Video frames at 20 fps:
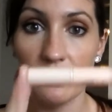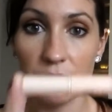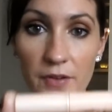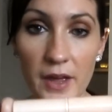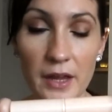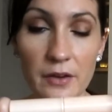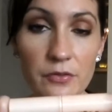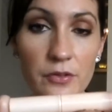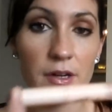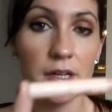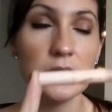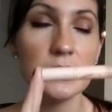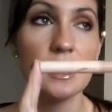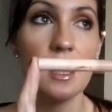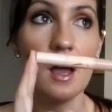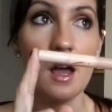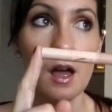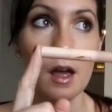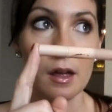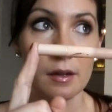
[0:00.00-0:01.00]
favorite.
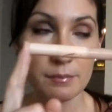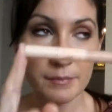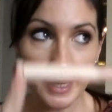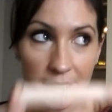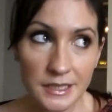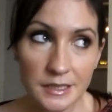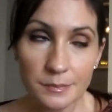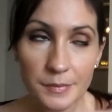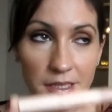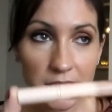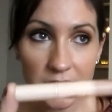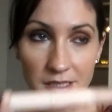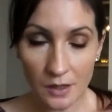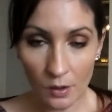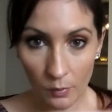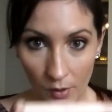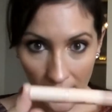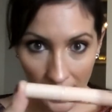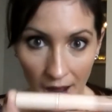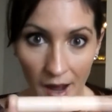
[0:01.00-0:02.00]
Makes me
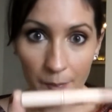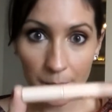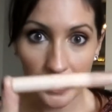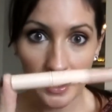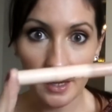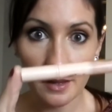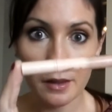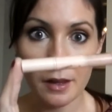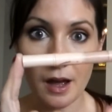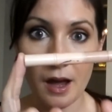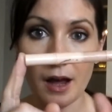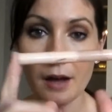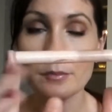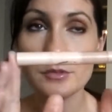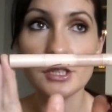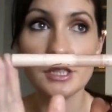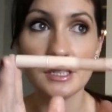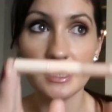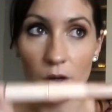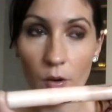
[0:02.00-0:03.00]
so happy. I'm
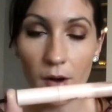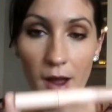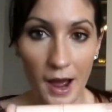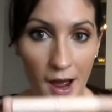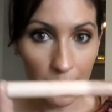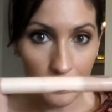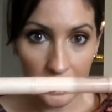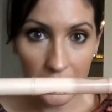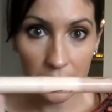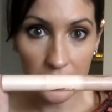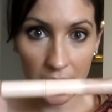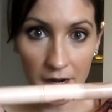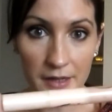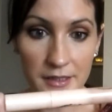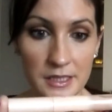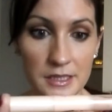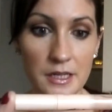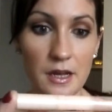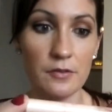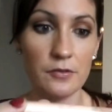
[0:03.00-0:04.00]
just so happy that I
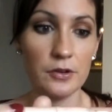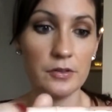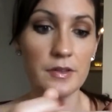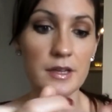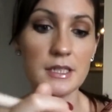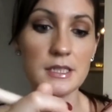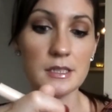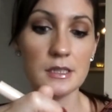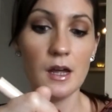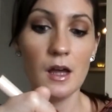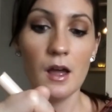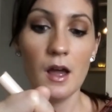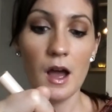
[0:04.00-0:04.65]
discovered this.